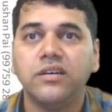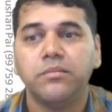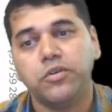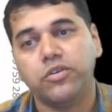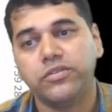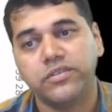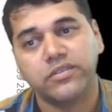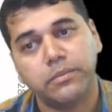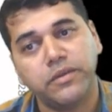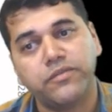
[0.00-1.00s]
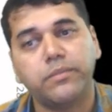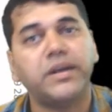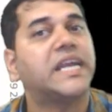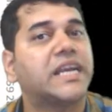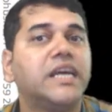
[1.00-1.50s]
because it is coming from
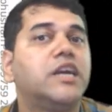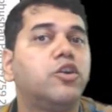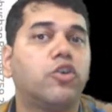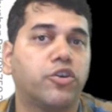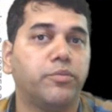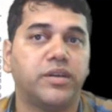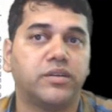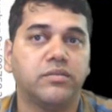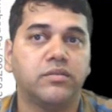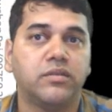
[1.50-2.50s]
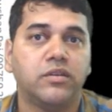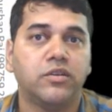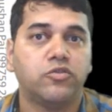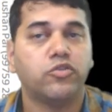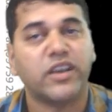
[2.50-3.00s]
a technical document.
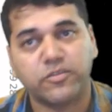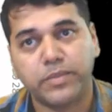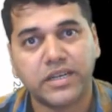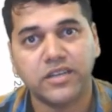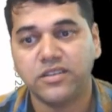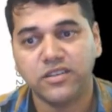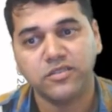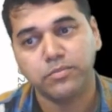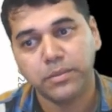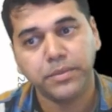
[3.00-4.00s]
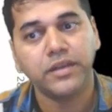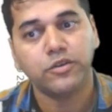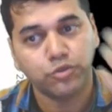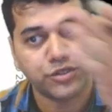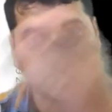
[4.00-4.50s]
So expectation is maybe
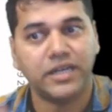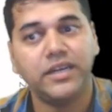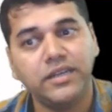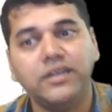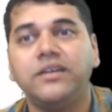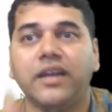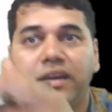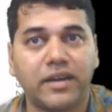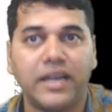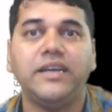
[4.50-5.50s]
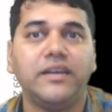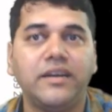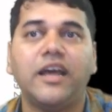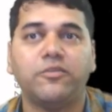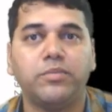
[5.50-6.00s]
to study it and write
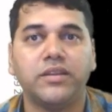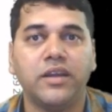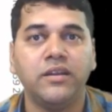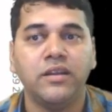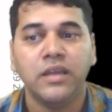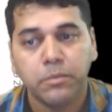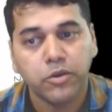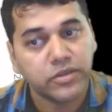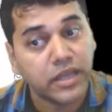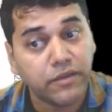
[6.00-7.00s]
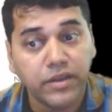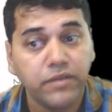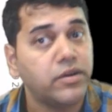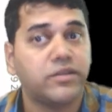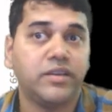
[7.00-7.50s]
it as per that, because every
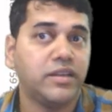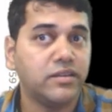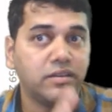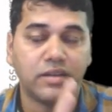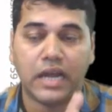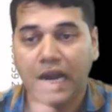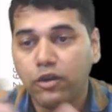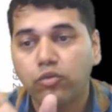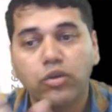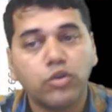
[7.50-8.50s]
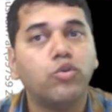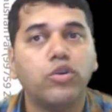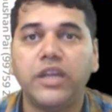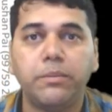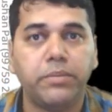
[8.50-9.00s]
word, see, I don't want to go
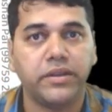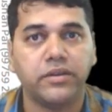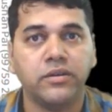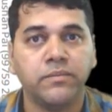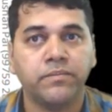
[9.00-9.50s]
deeper here,